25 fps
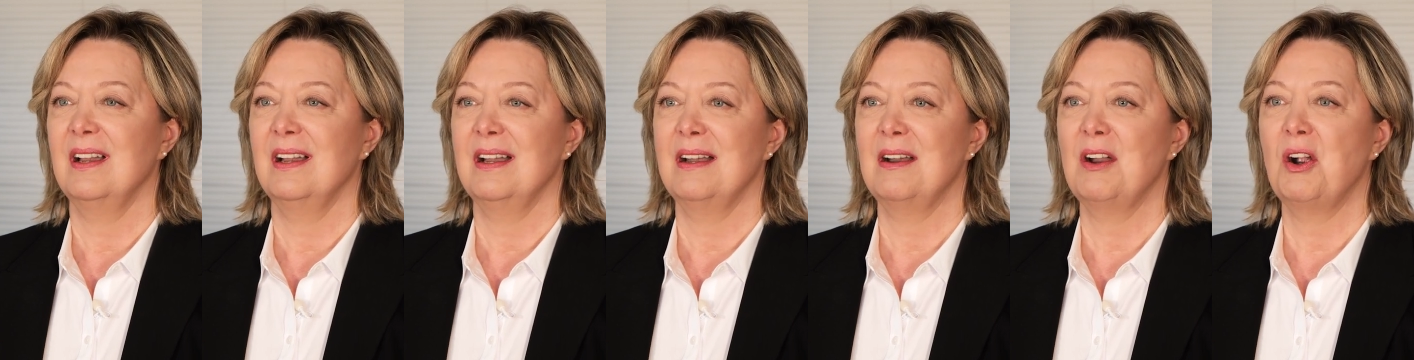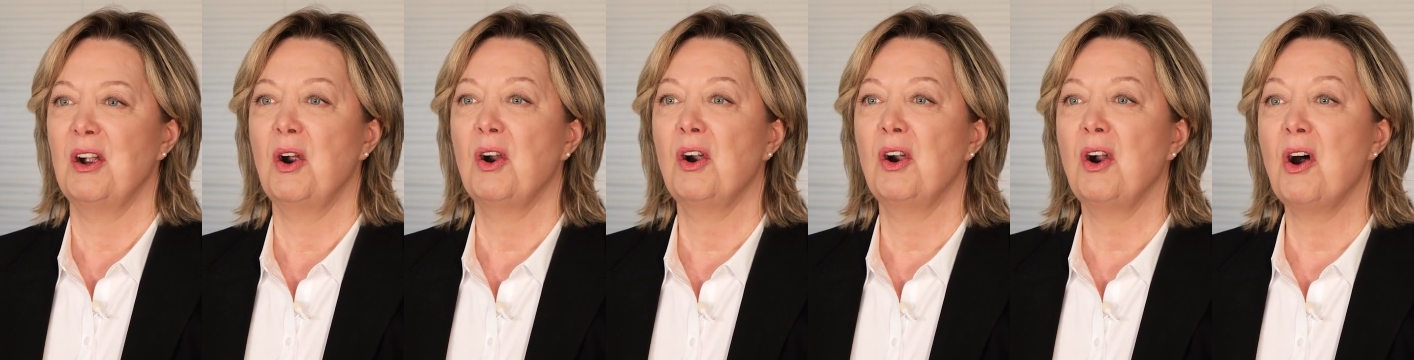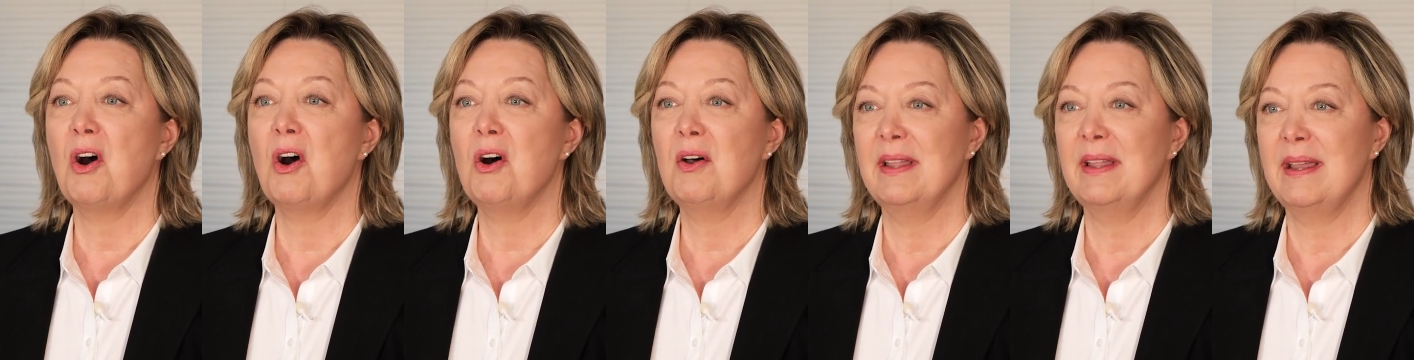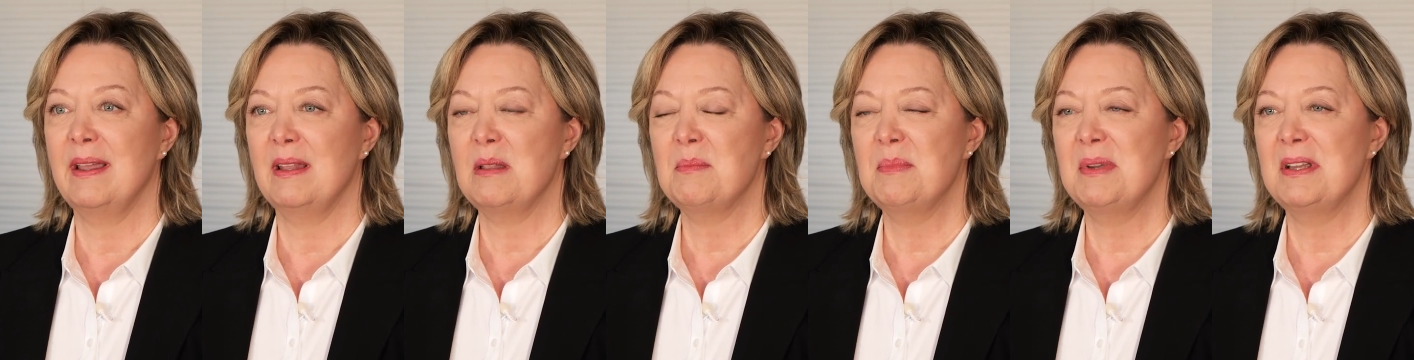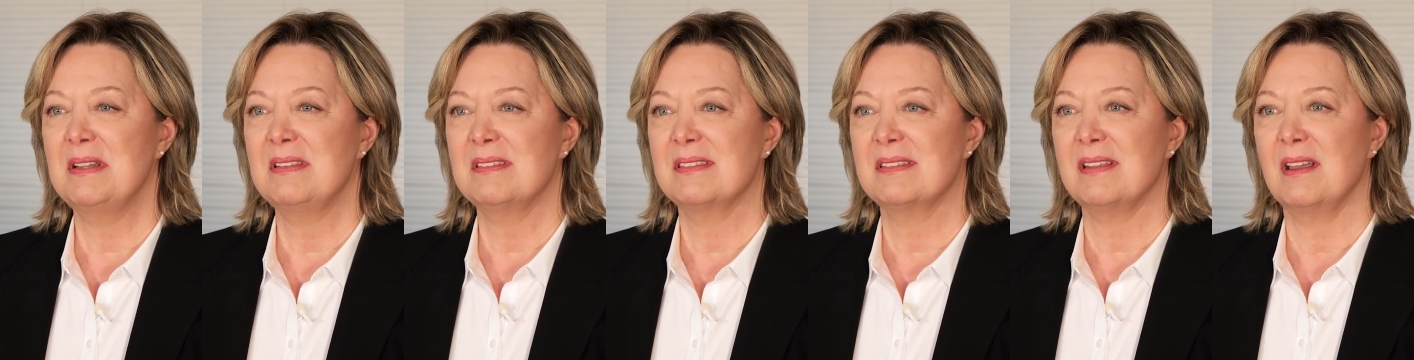are all
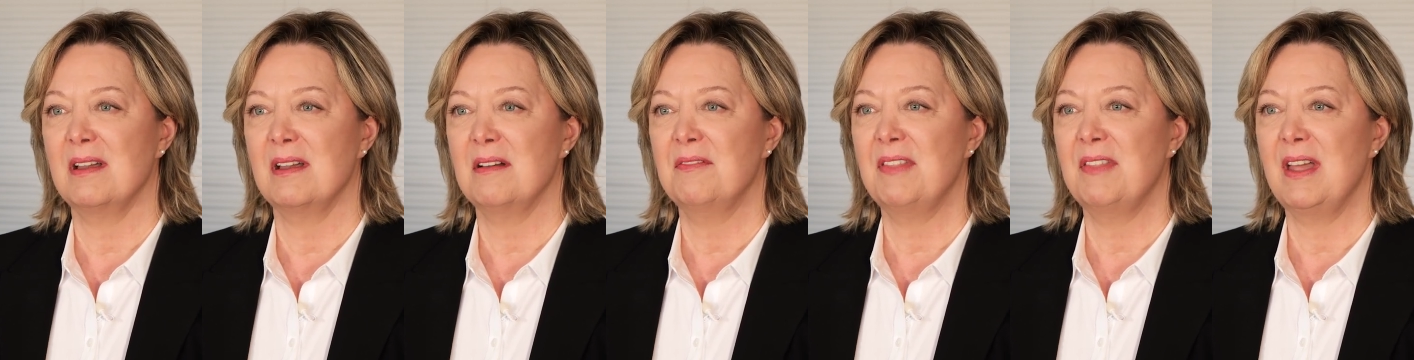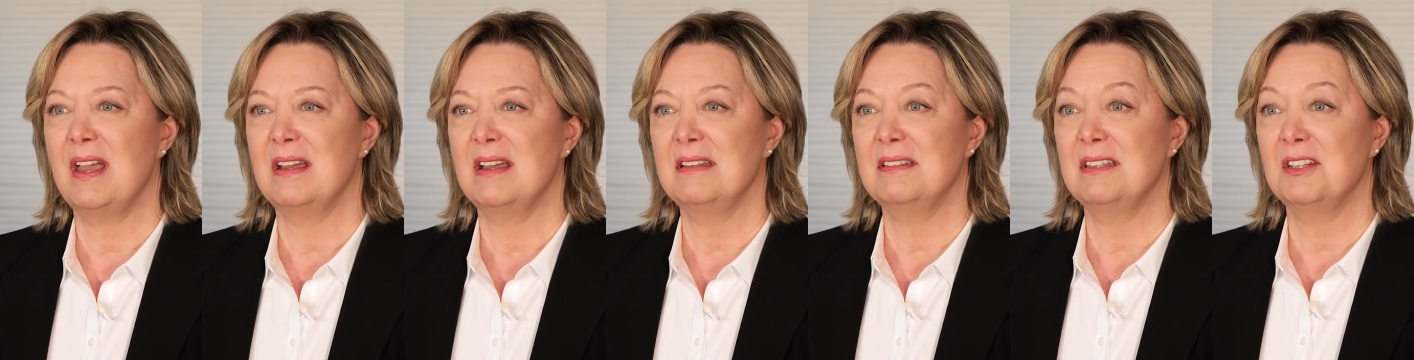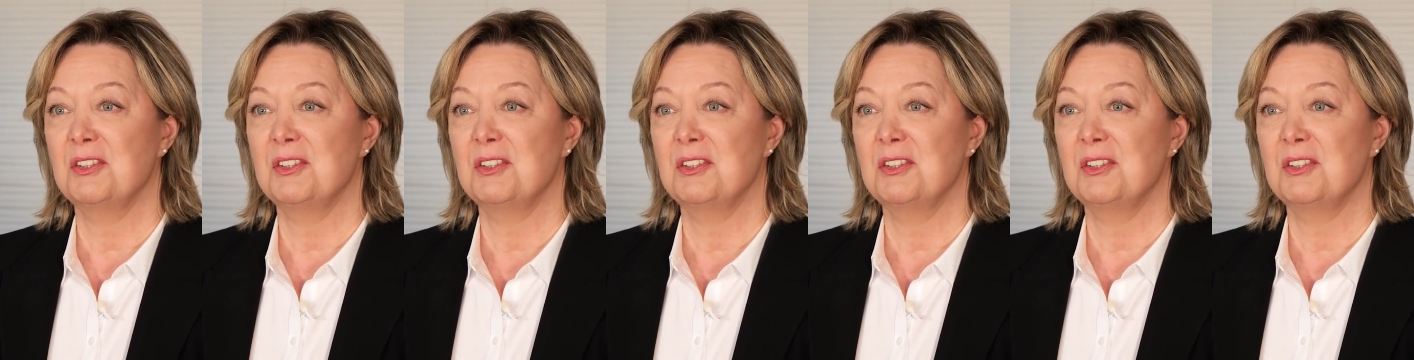elements of that